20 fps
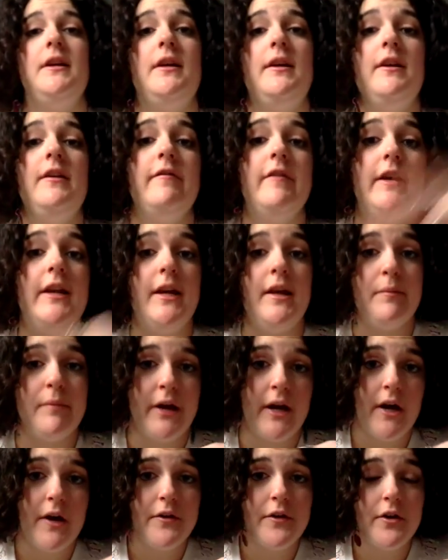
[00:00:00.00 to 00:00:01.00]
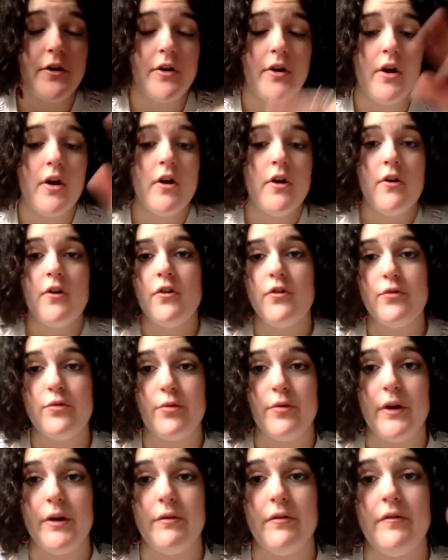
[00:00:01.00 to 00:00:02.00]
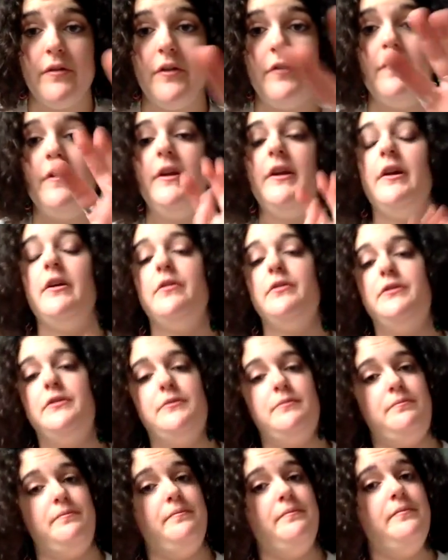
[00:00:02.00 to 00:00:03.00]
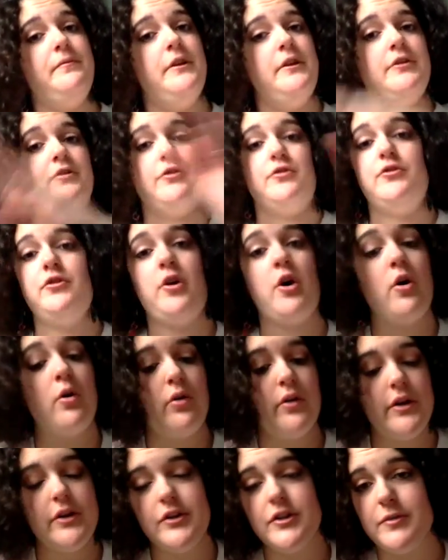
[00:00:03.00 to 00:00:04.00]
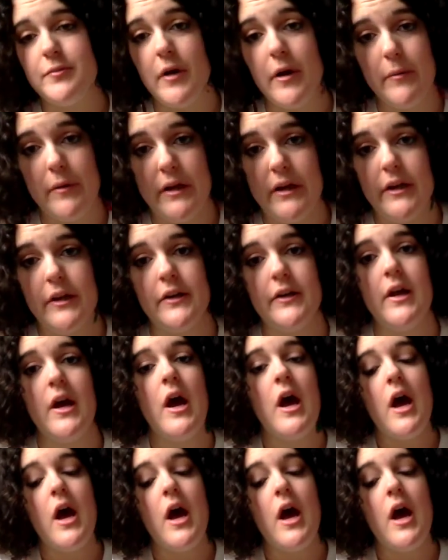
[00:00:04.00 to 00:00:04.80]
even in my other 3 review videos. These are totally just my opinion.